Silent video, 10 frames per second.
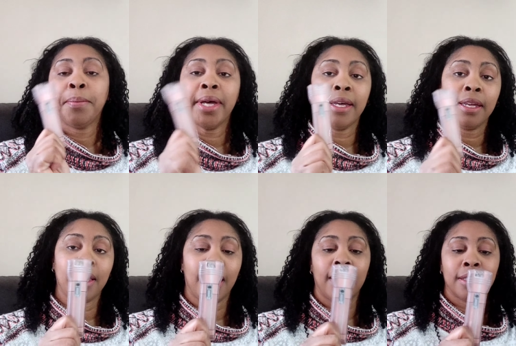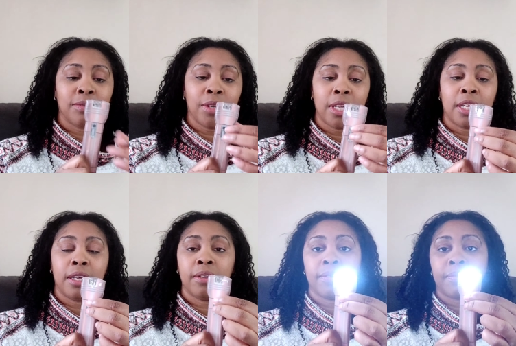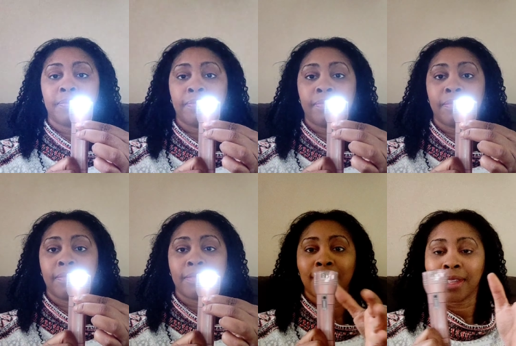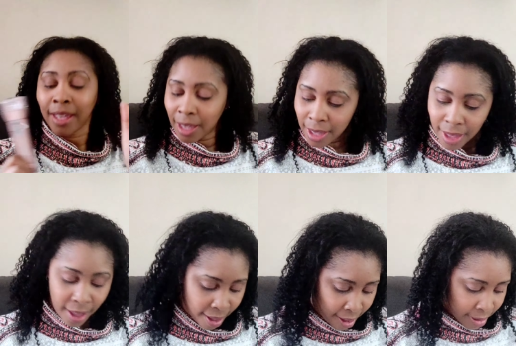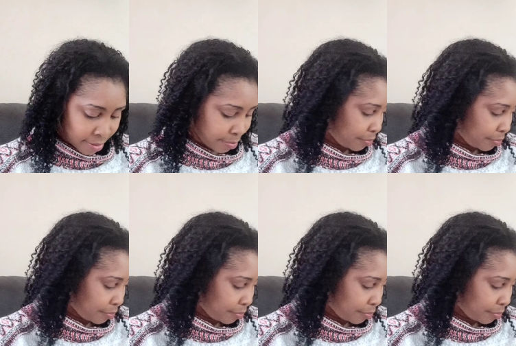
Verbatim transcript: But yeah, it's really cute. Yeah.